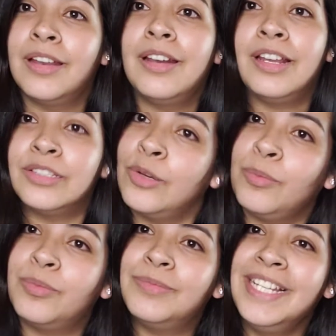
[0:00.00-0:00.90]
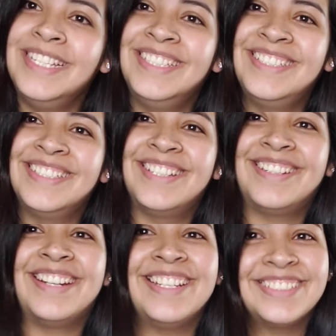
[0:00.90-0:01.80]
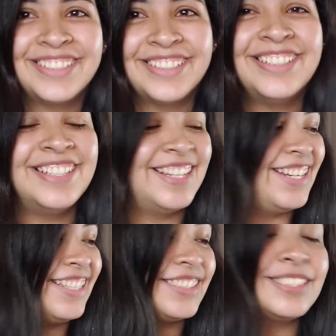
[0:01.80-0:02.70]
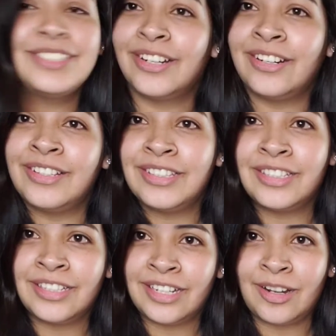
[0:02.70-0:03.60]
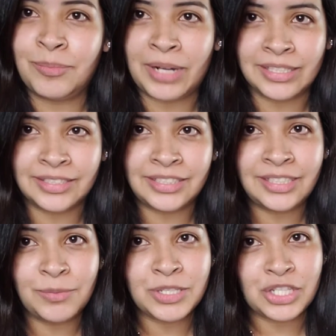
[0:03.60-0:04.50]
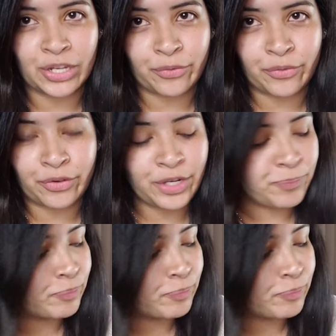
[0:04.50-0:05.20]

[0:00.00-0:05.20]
let's hope. All right, so let's get started on the unboxing with Jeffree.